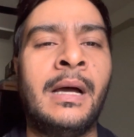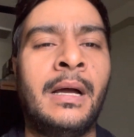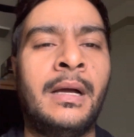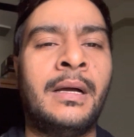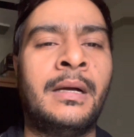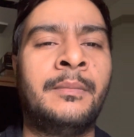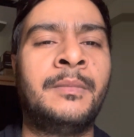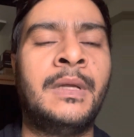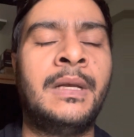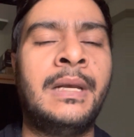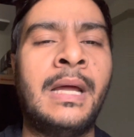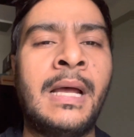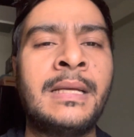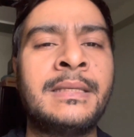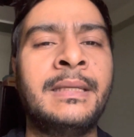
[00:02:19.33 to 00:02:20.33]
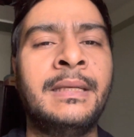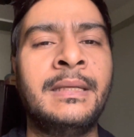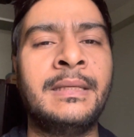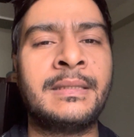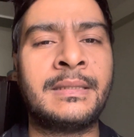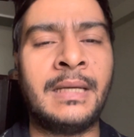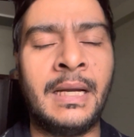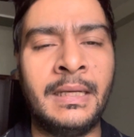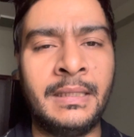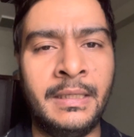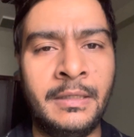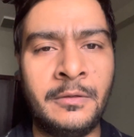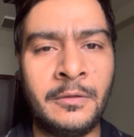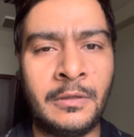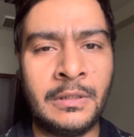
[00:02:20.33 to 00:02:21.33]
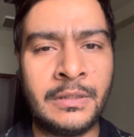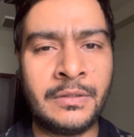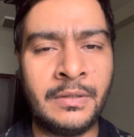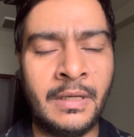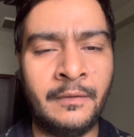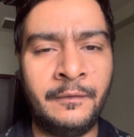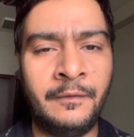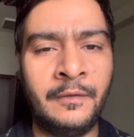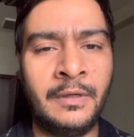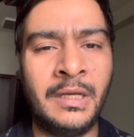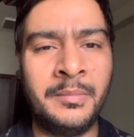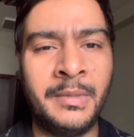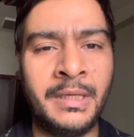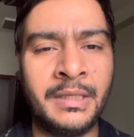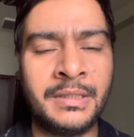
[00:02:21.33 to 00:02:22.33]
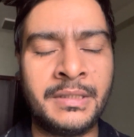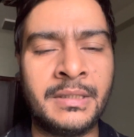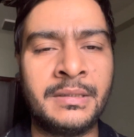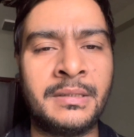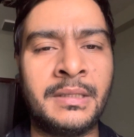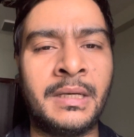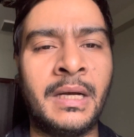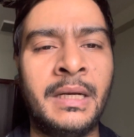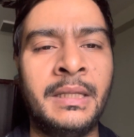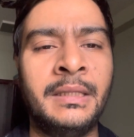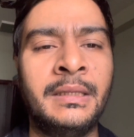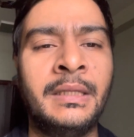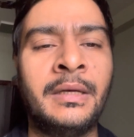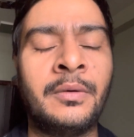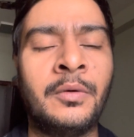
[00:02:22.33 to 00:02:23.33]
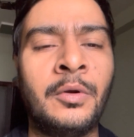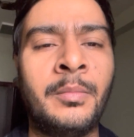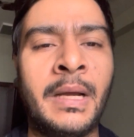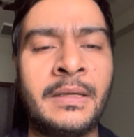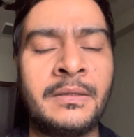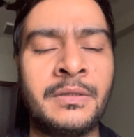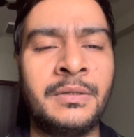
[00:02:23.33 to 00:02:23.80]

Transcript: Uh, the last thing is that it also have few limitations regarding the rollback.